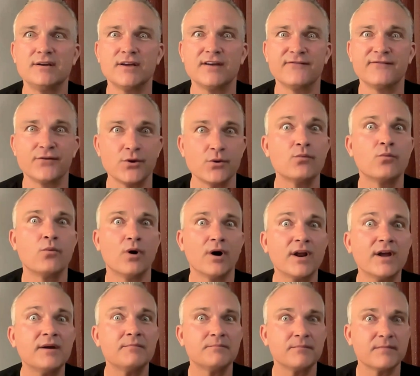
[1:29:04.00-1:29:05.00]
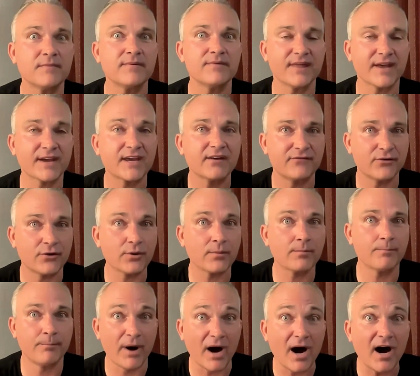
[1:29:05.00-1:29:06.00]
If you want to, like if you're
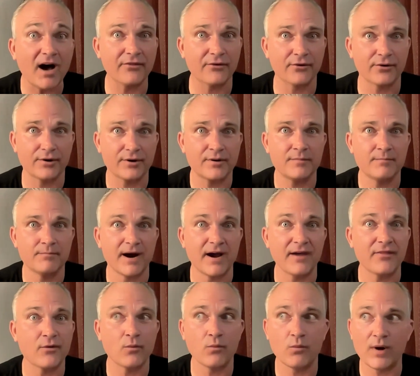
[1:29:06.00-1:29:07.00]
bothered by the